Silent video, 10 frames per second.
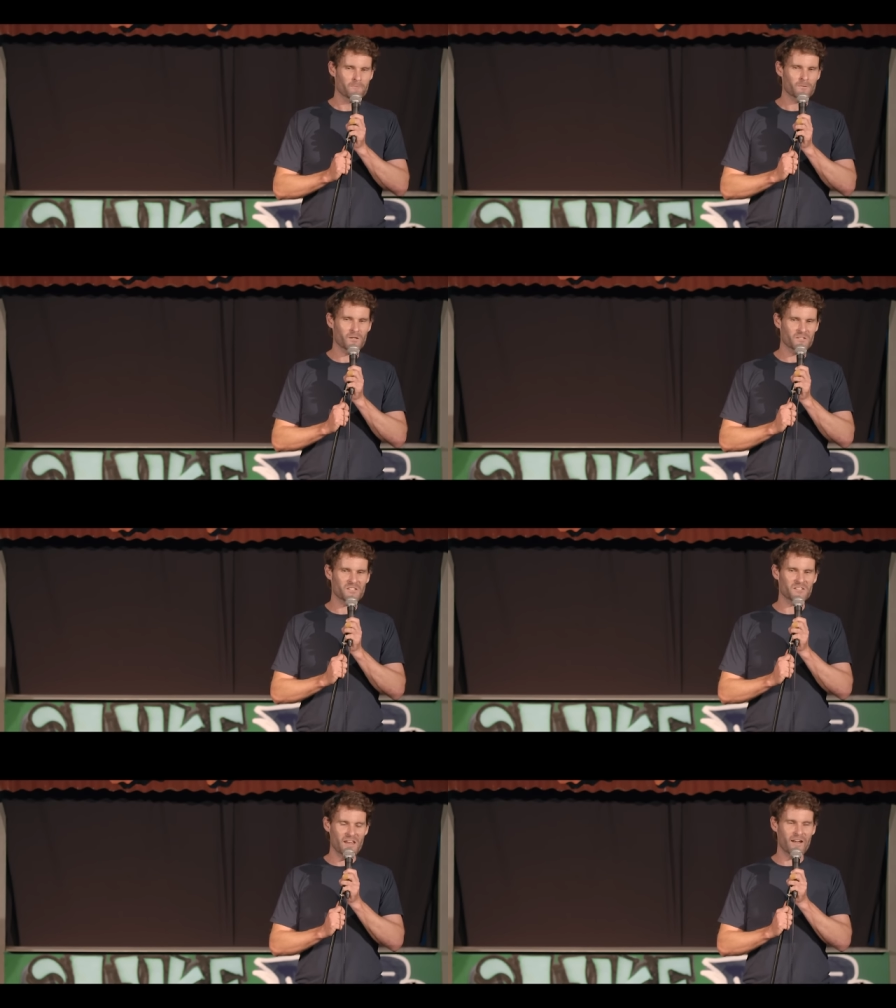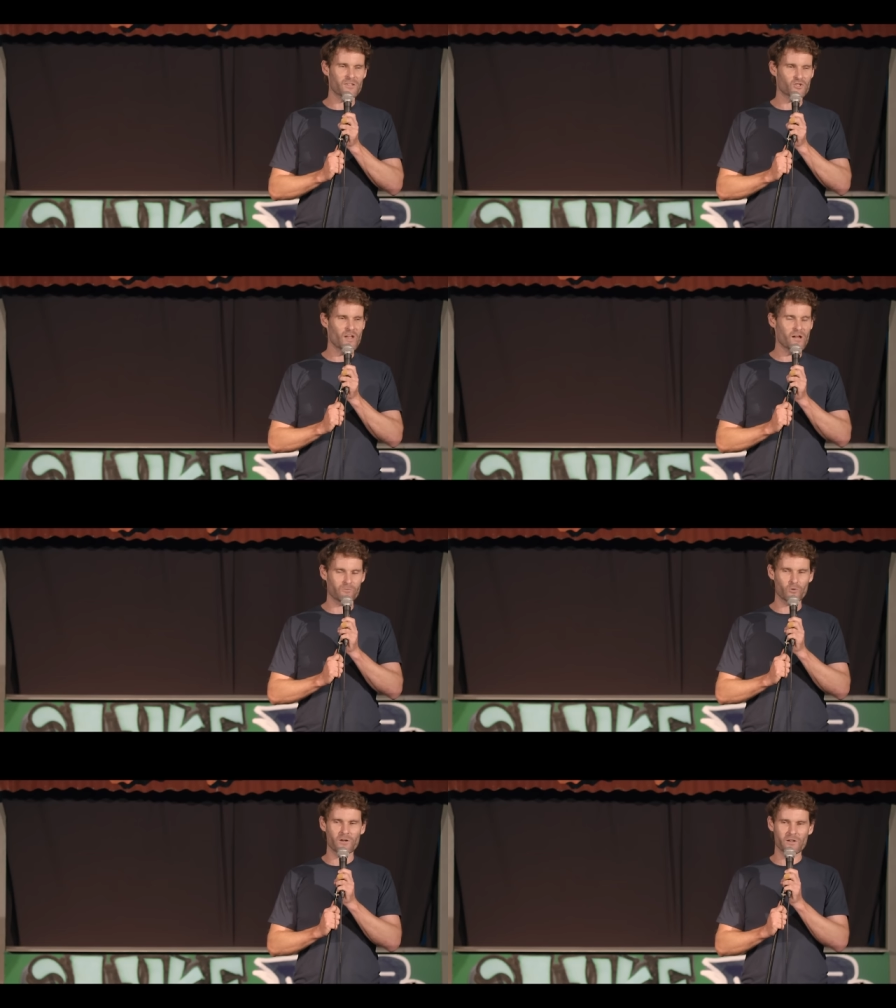you know, sit down in the shower
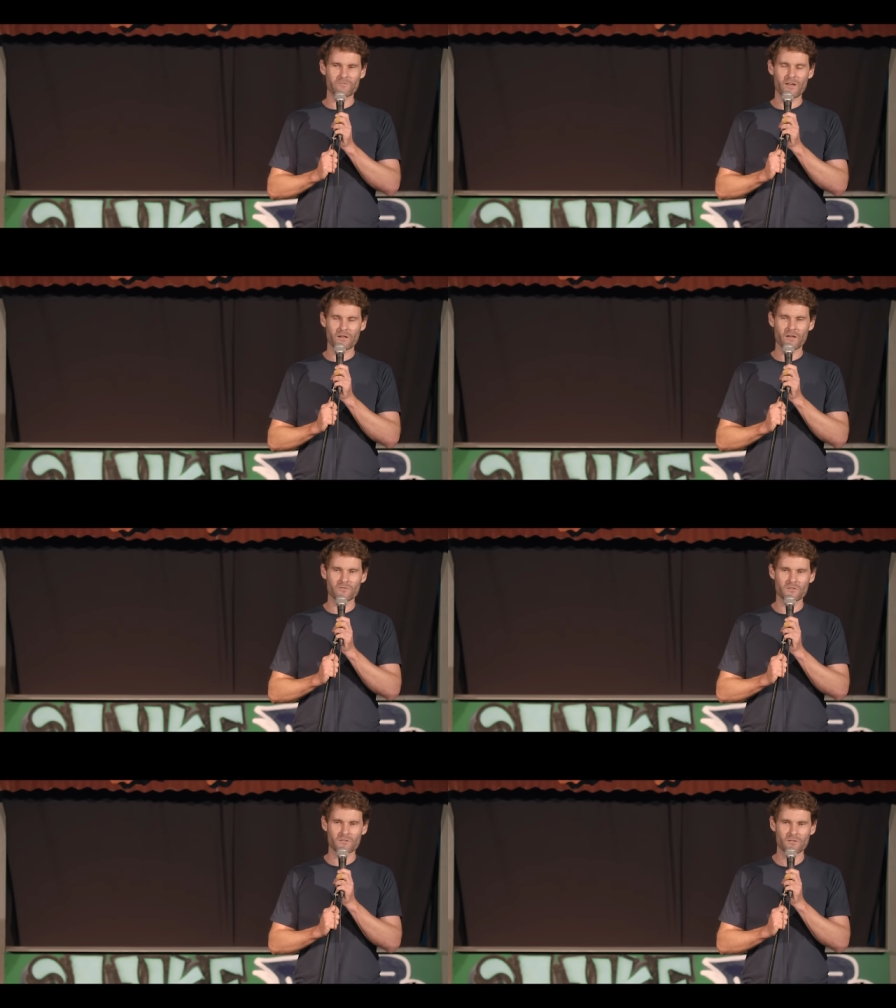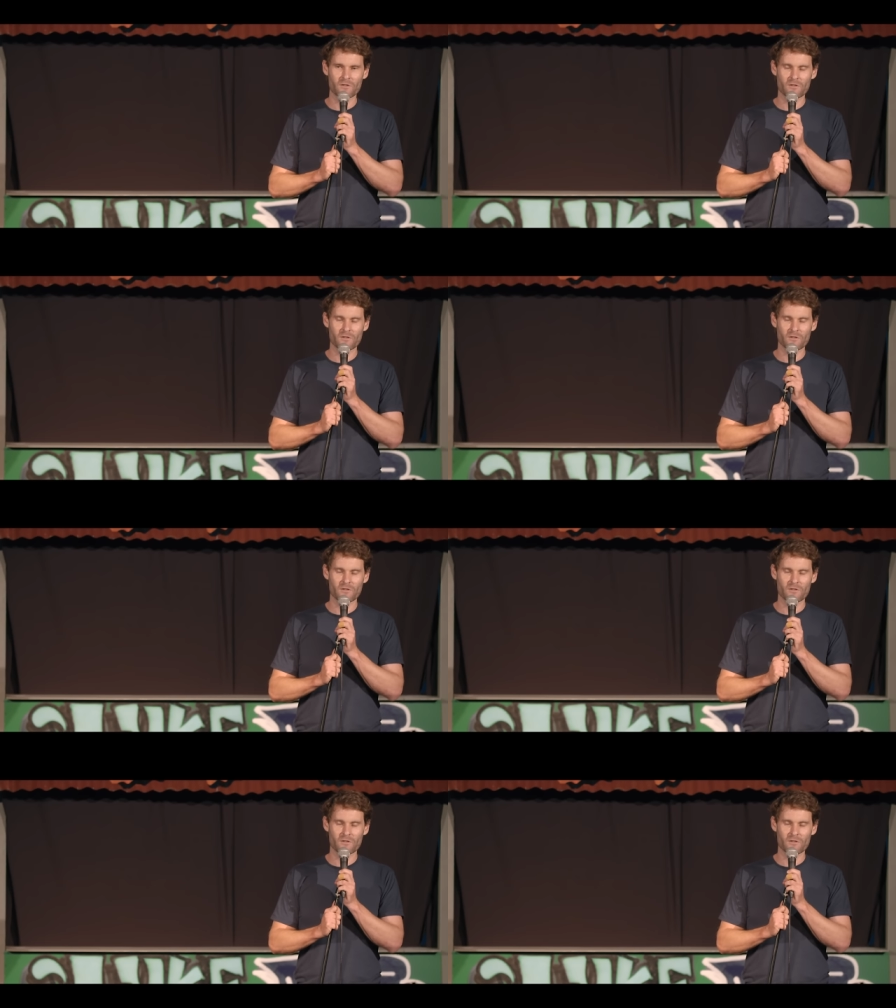variety of hangovers